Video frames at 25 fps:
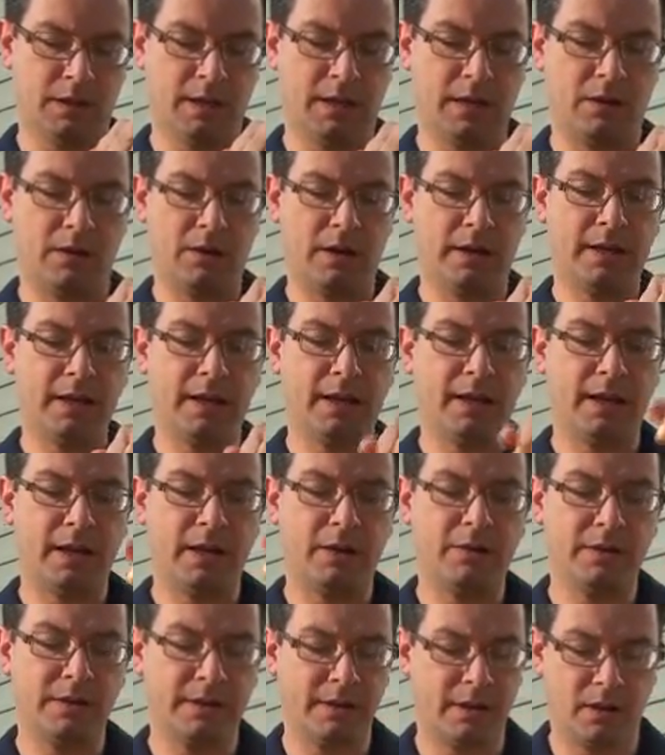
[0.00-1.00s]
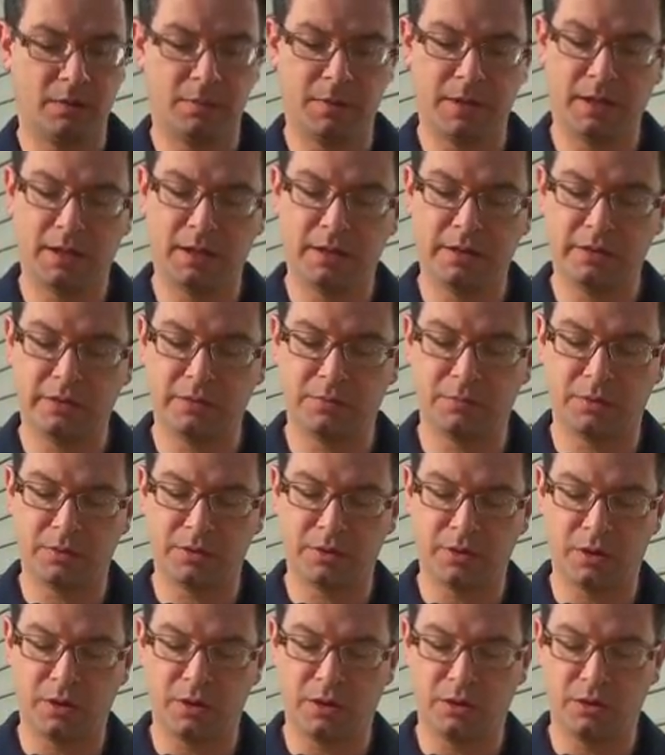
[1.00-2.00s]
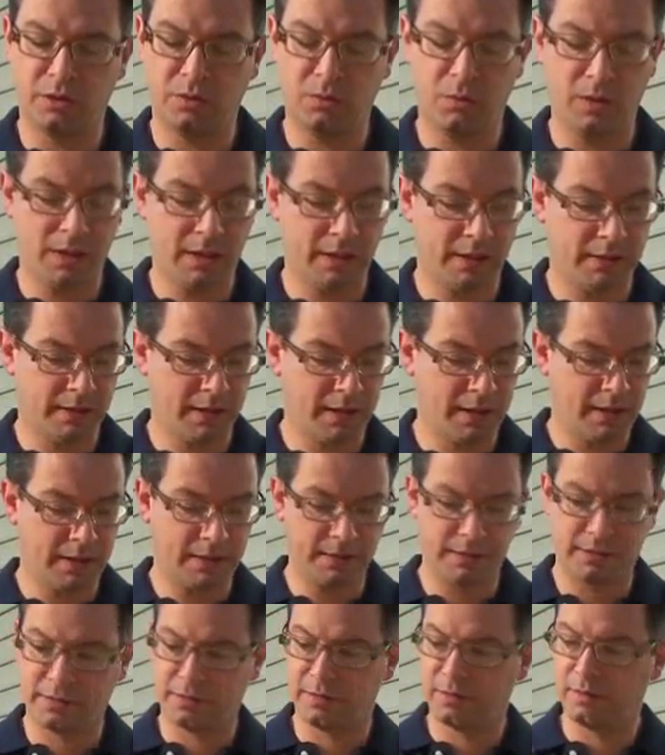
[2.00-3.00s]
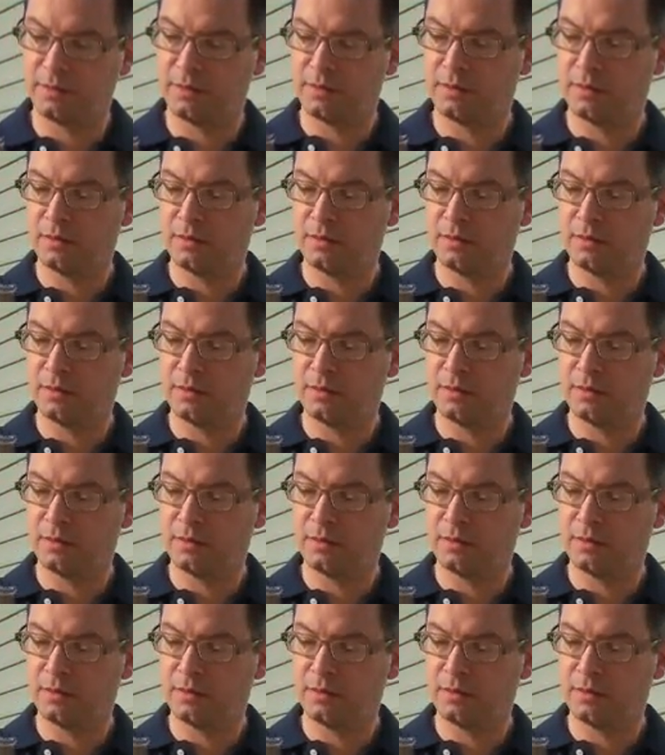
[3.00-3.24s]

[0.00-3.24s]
Now, again, I always tell my customers a good way to taste.